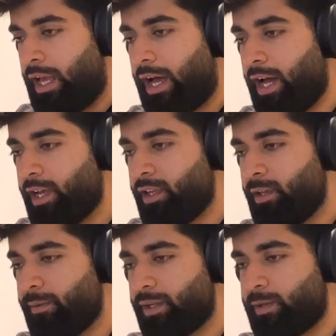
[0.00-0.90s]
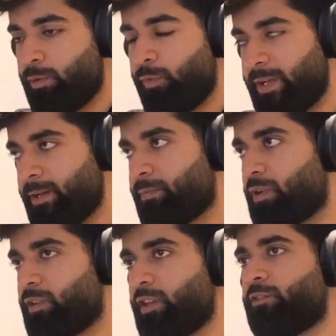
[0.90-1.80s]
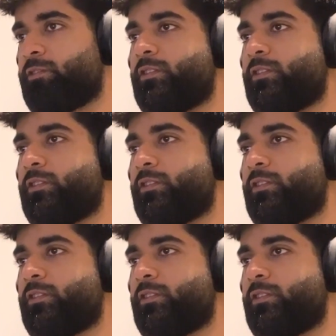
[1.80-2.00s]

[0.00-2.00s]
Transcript: I developed this